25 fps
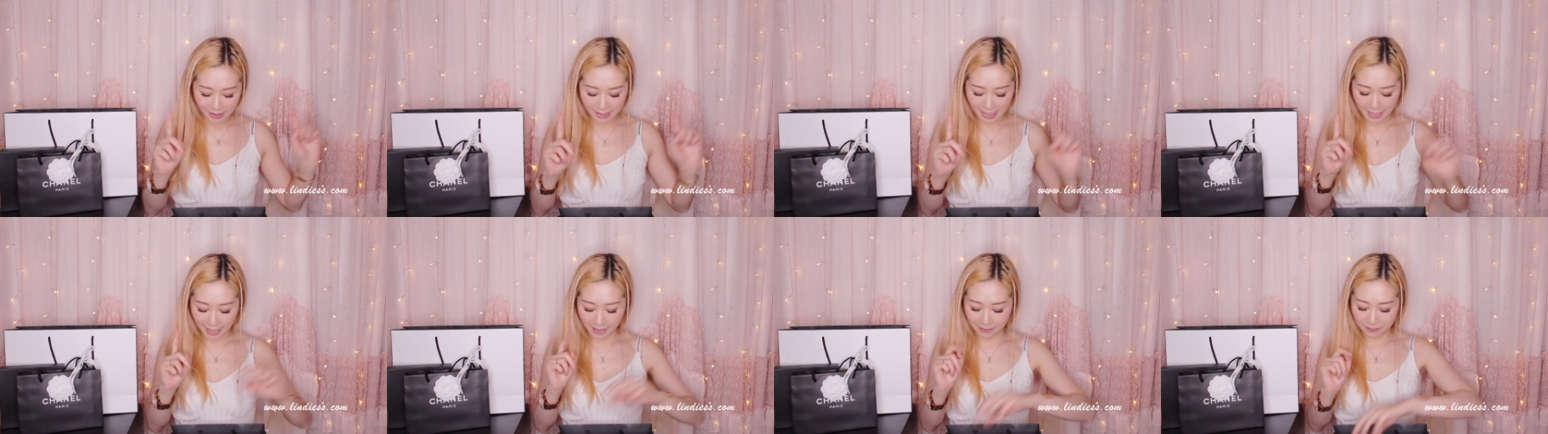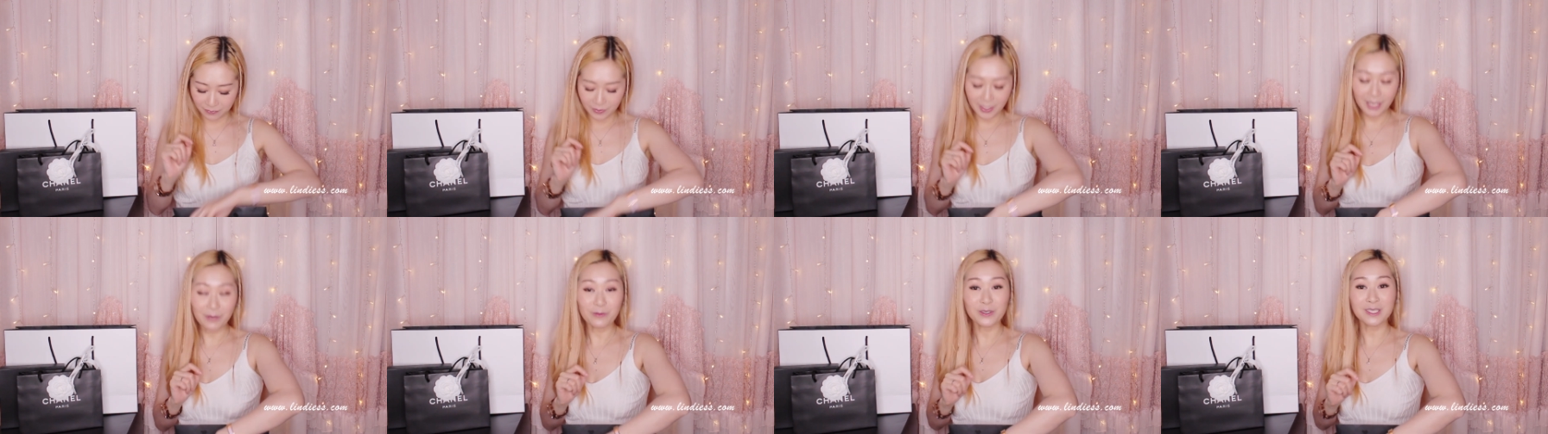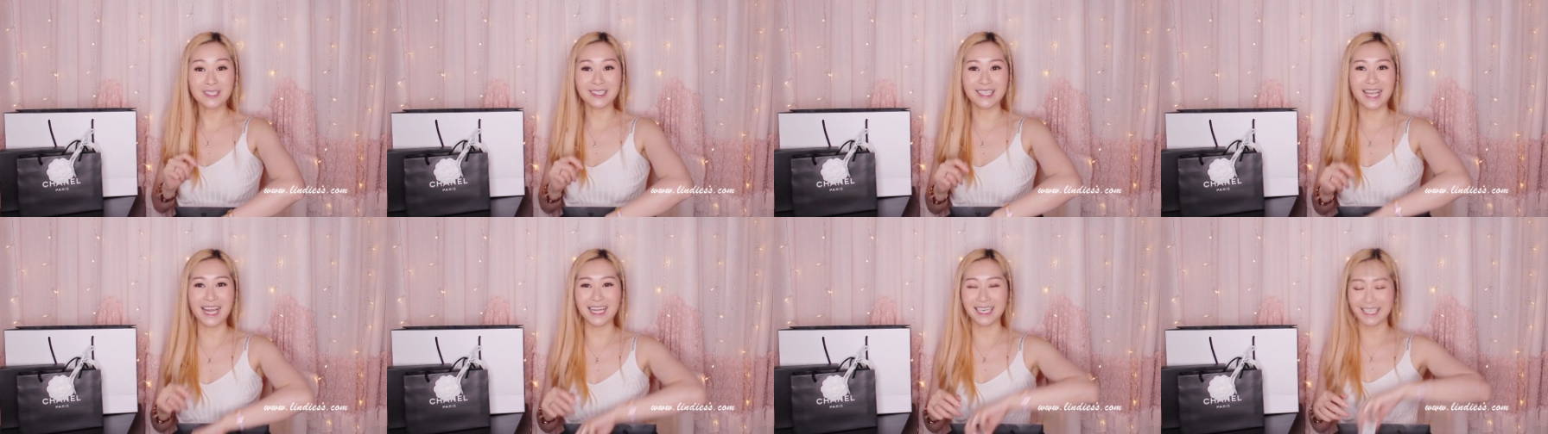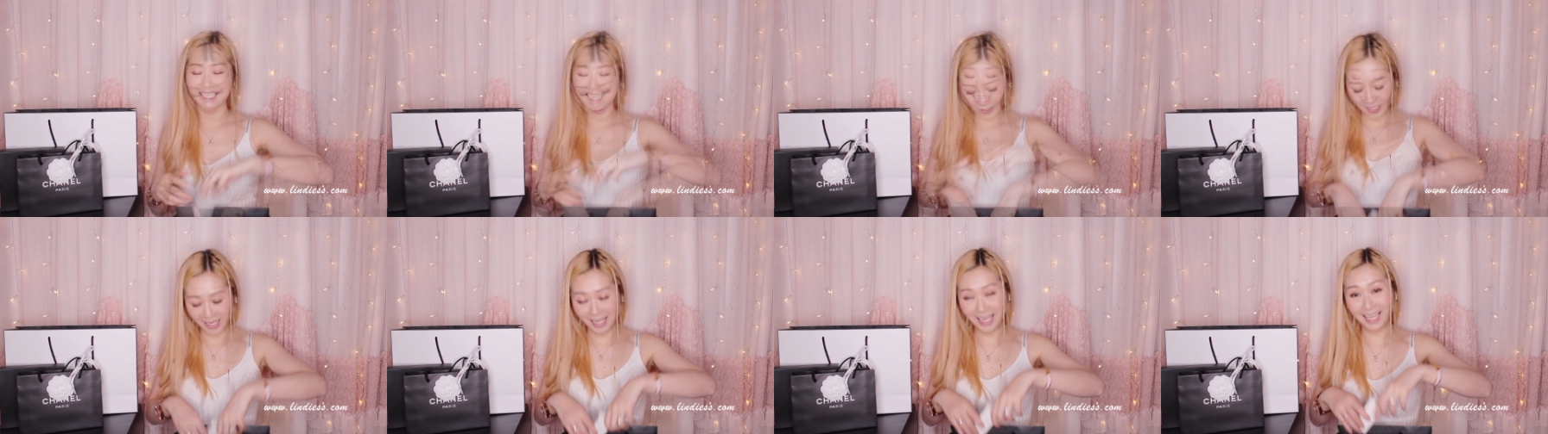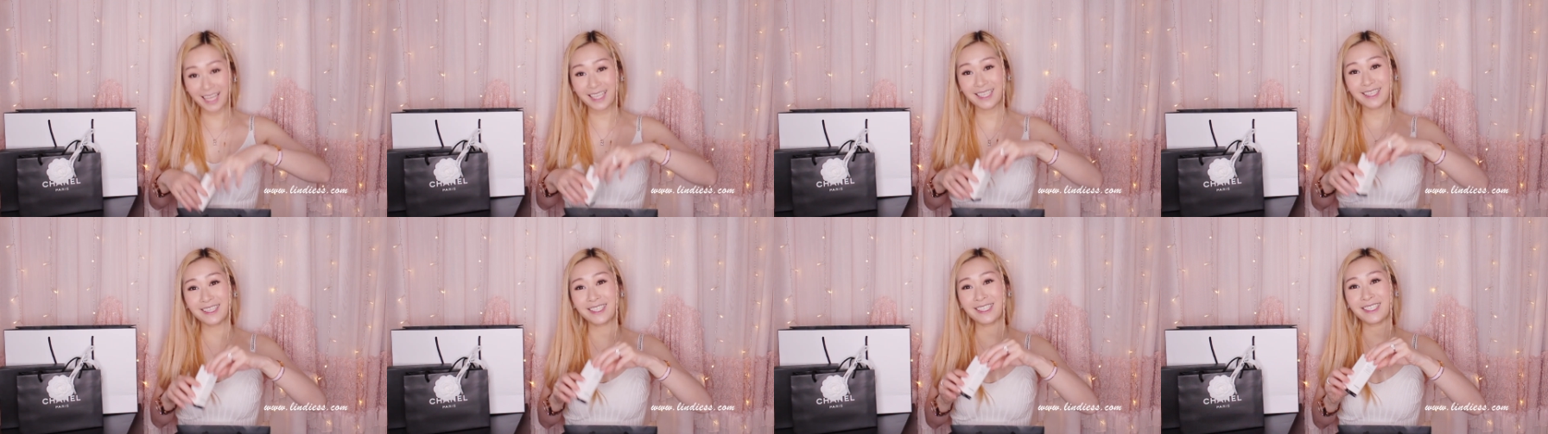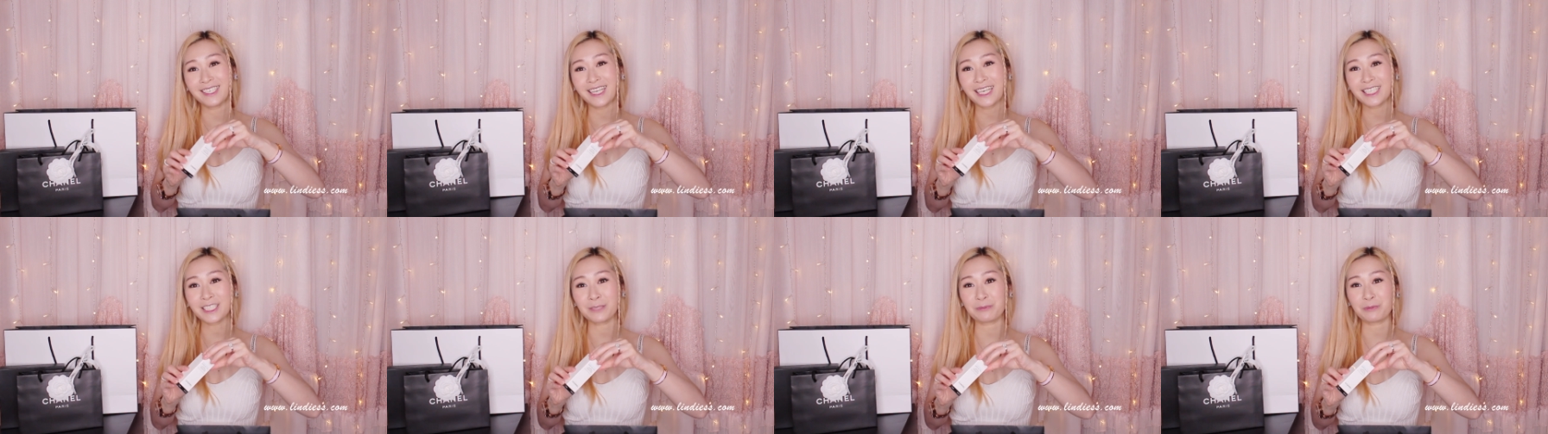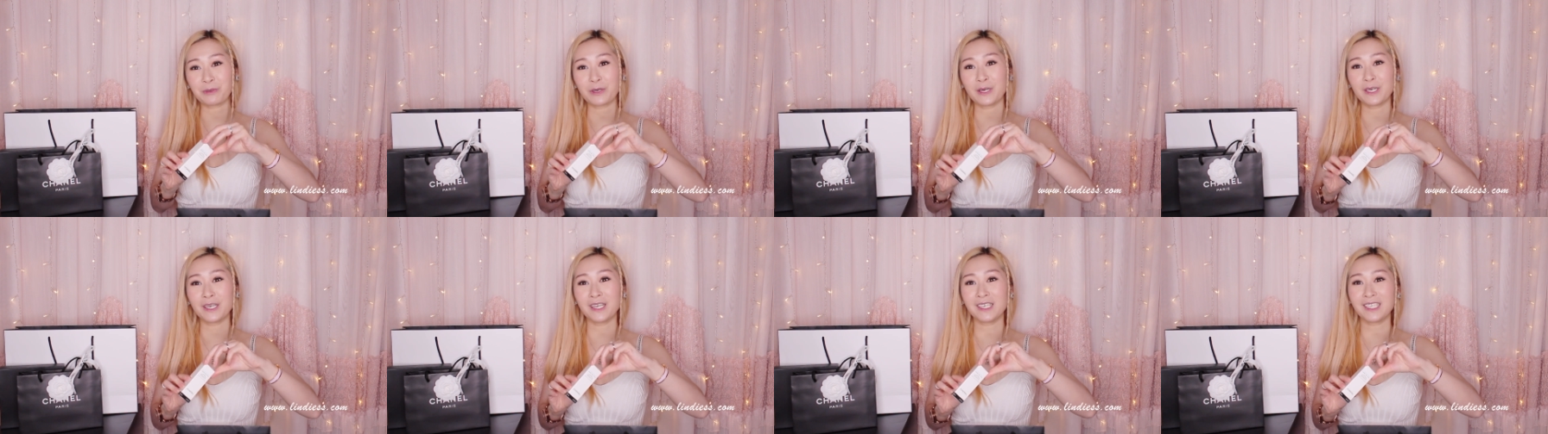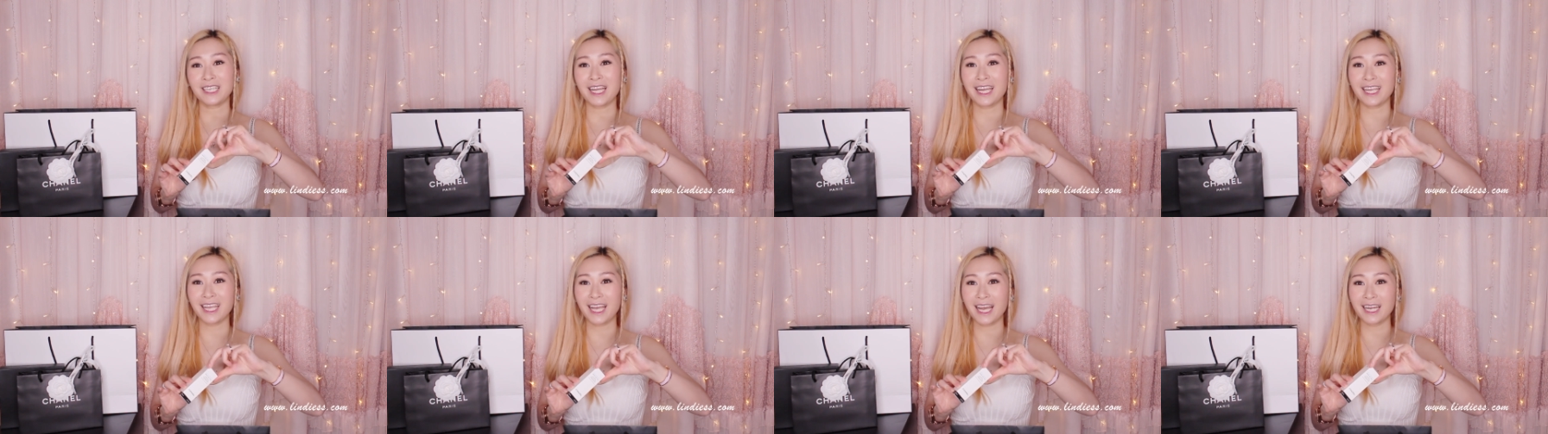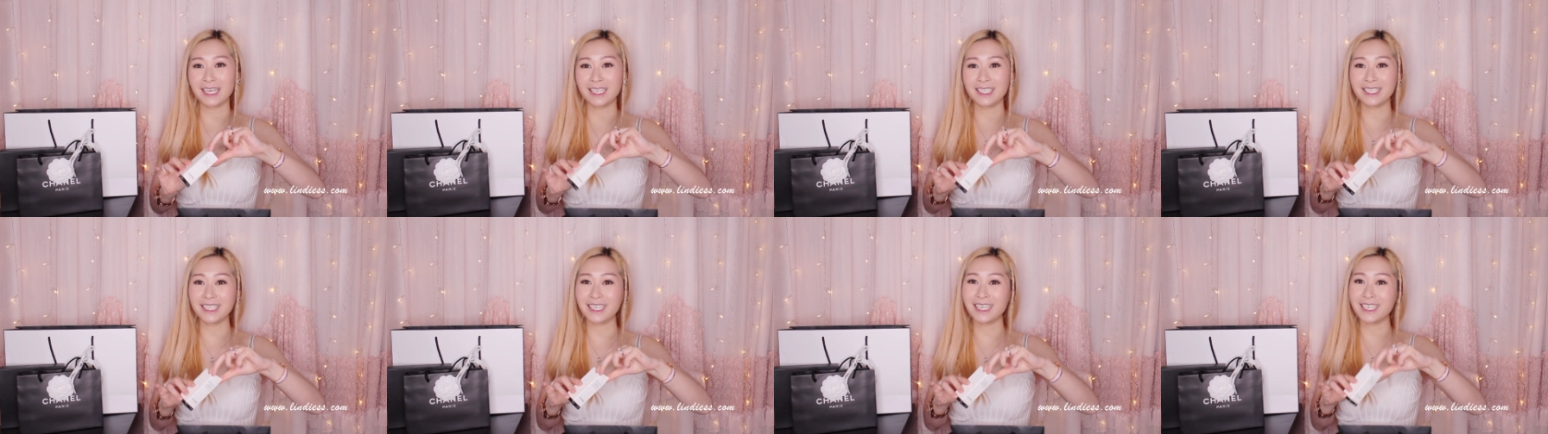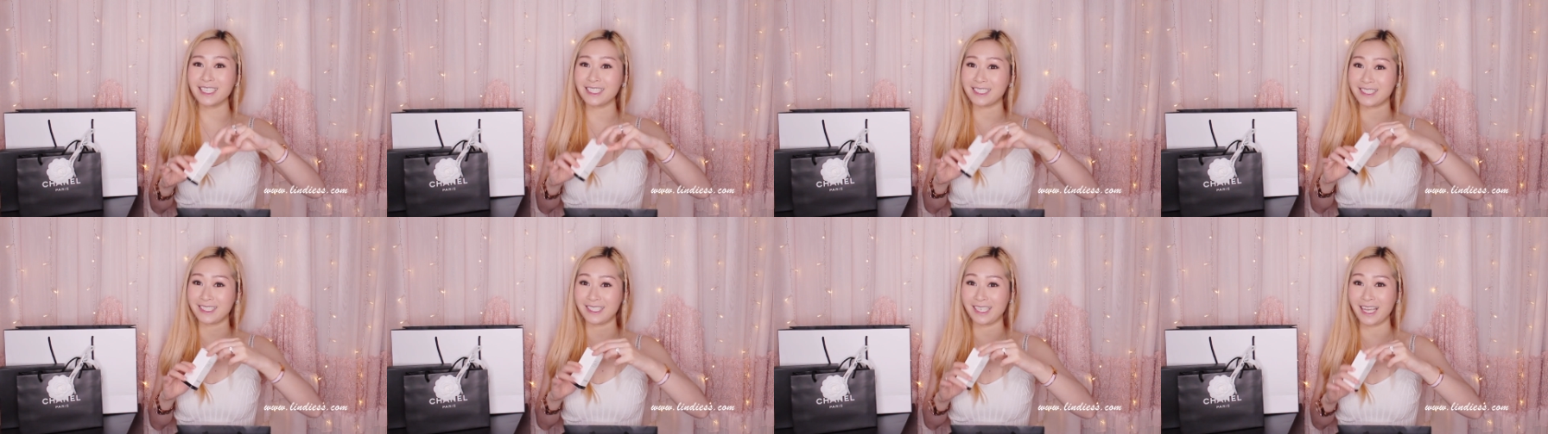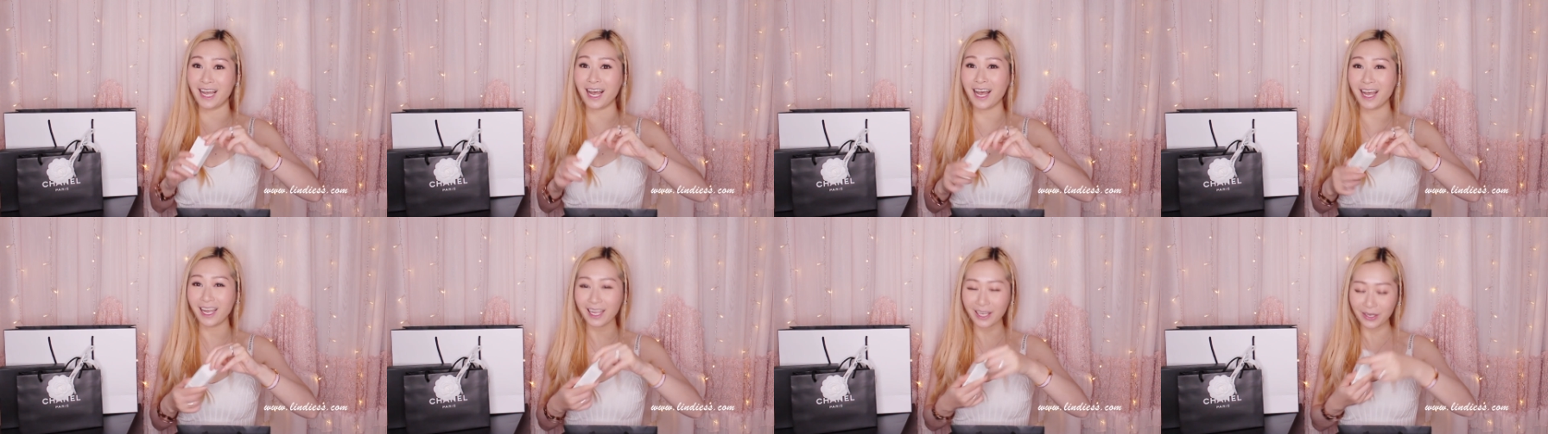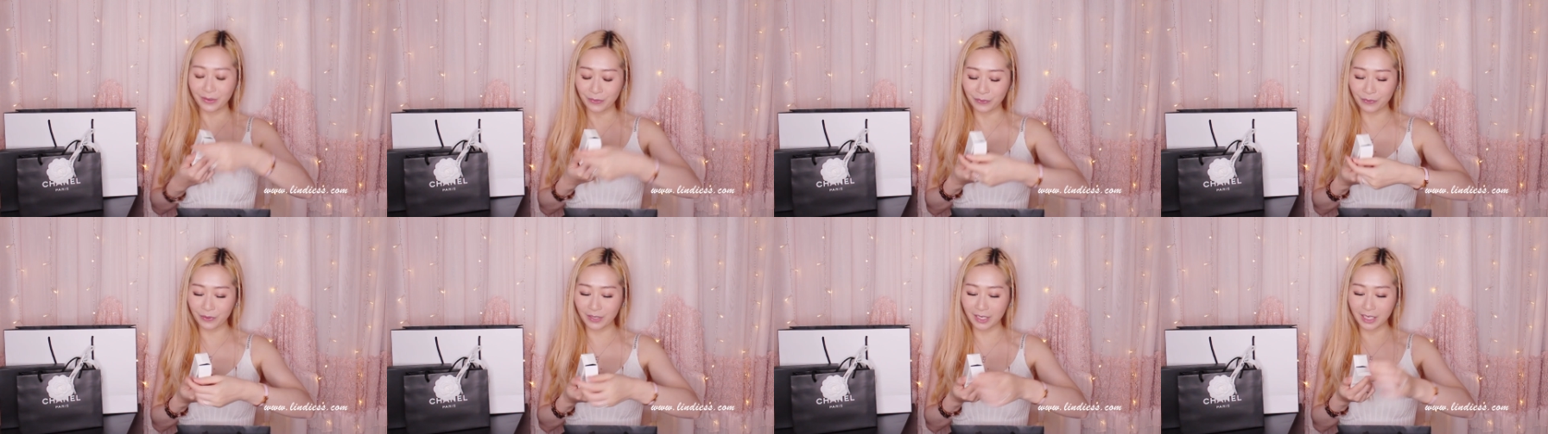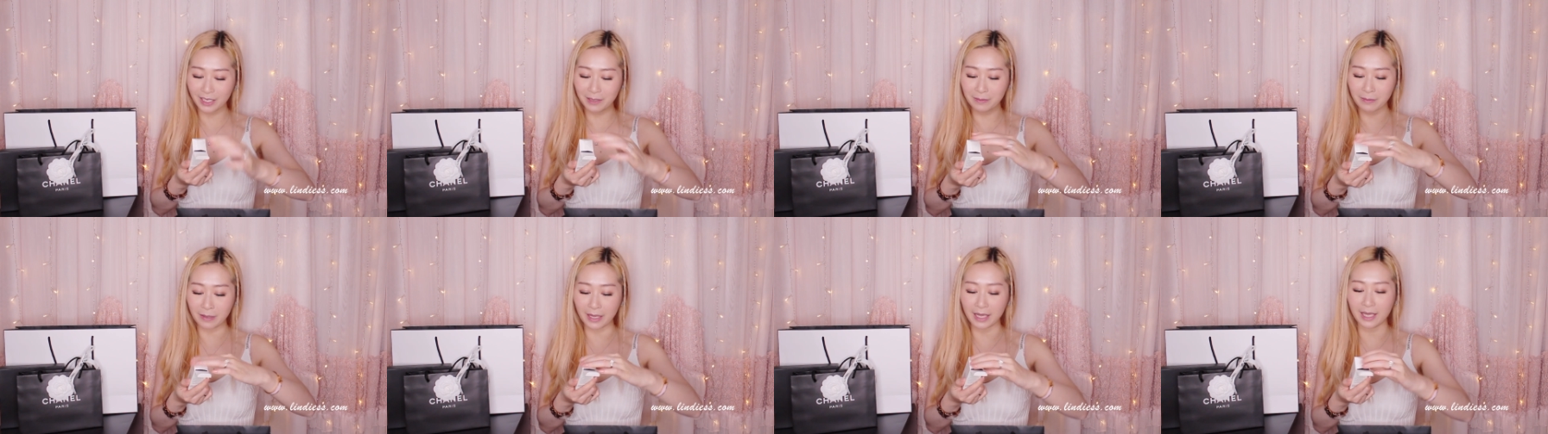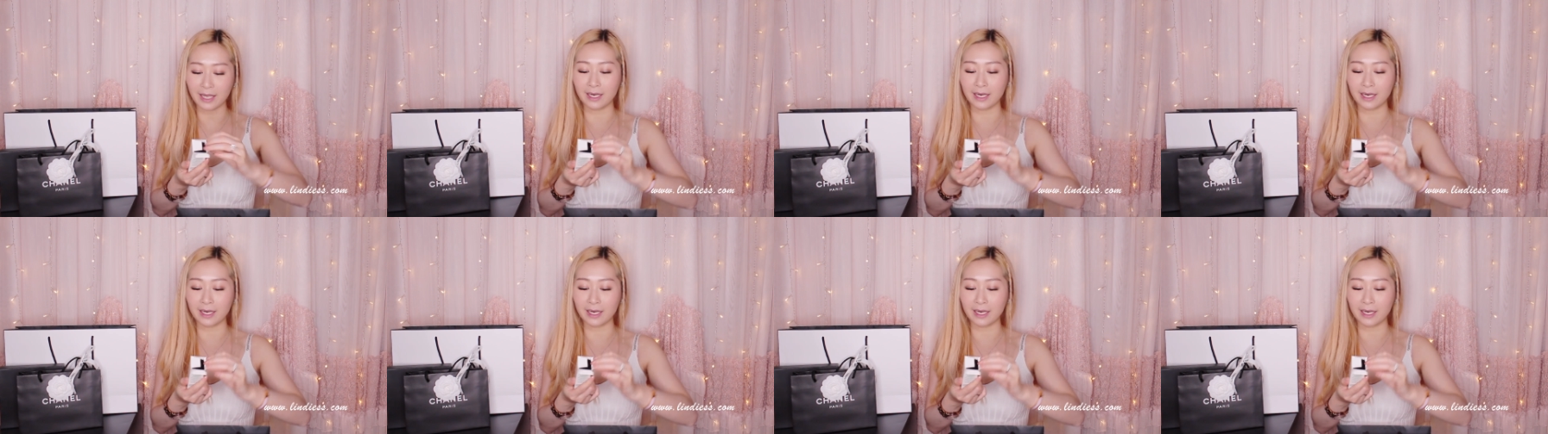yeah, that was that. And the next product I got here is the eye cream,